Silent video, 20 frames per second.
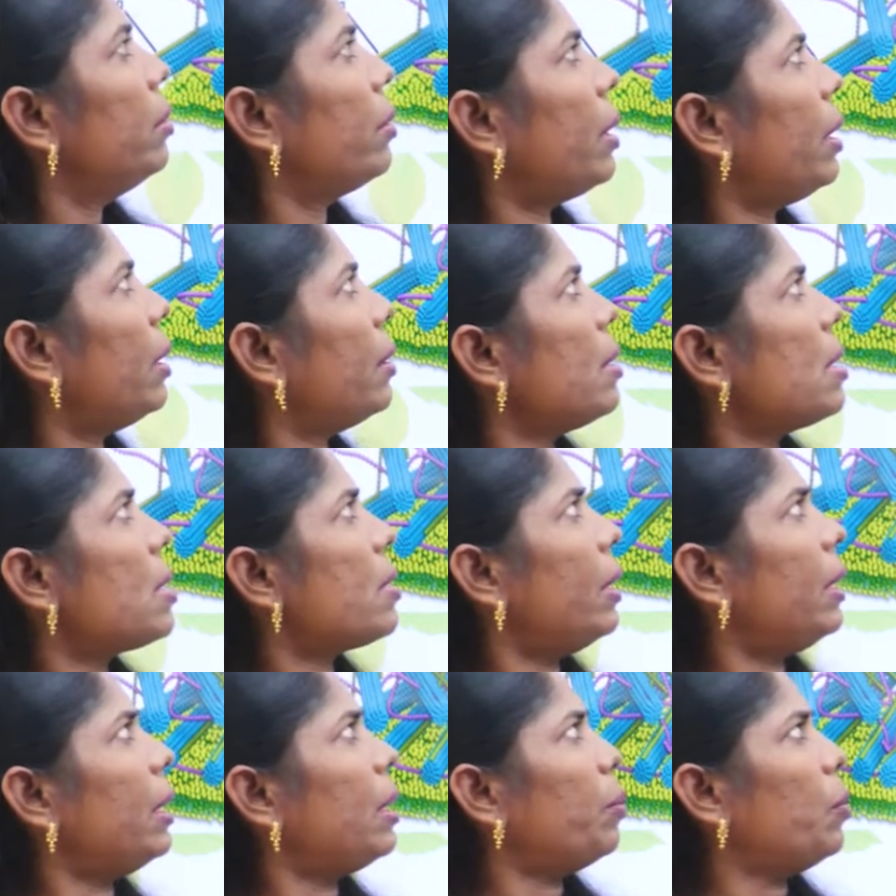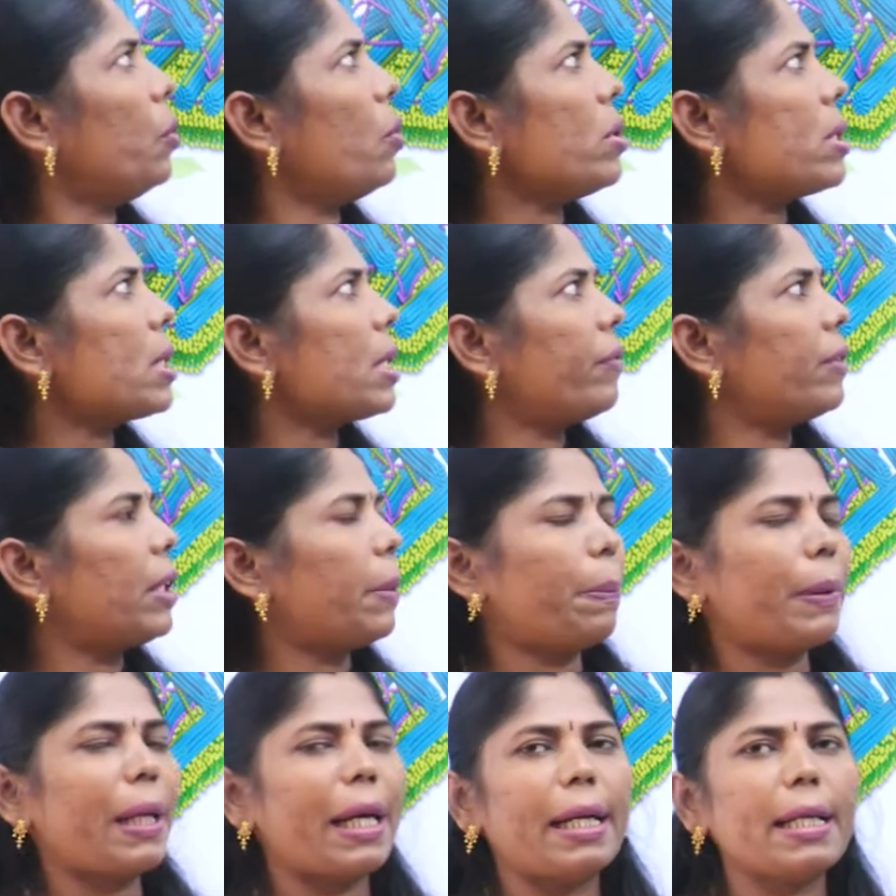Okay, so the most of the
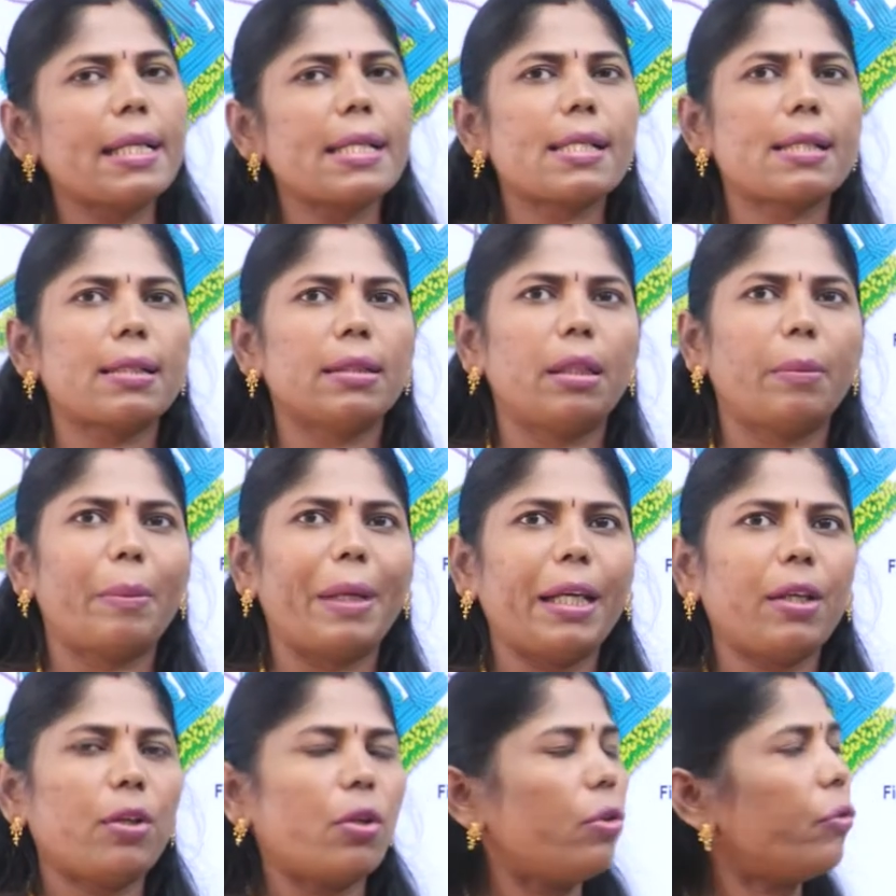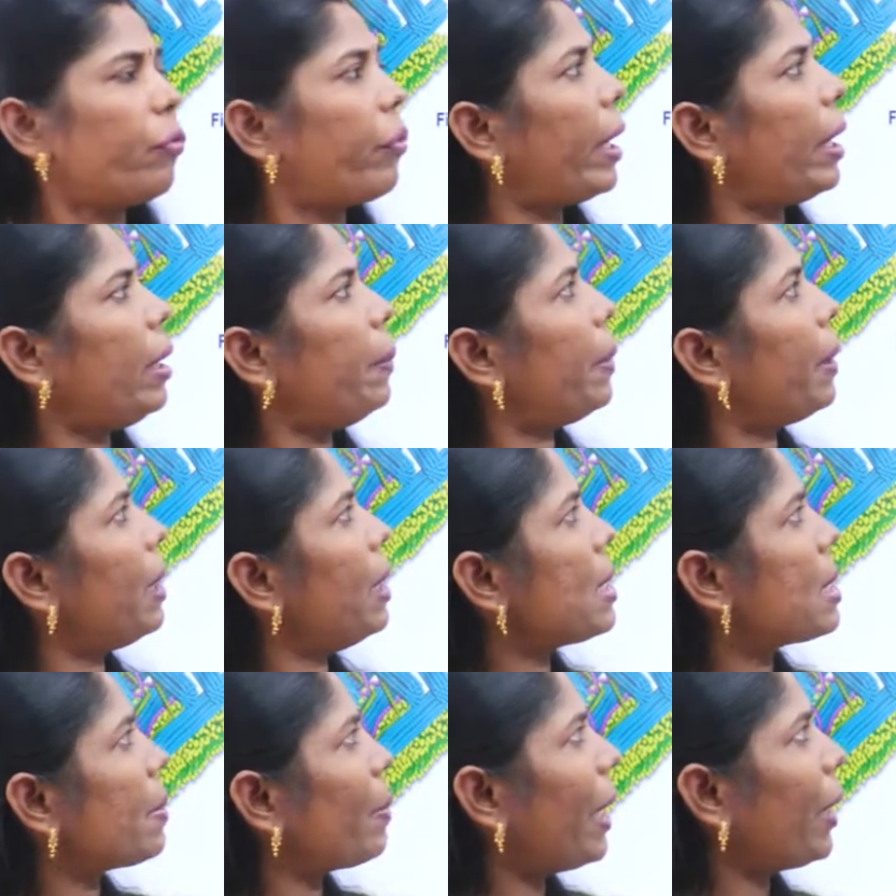plants, the microfibril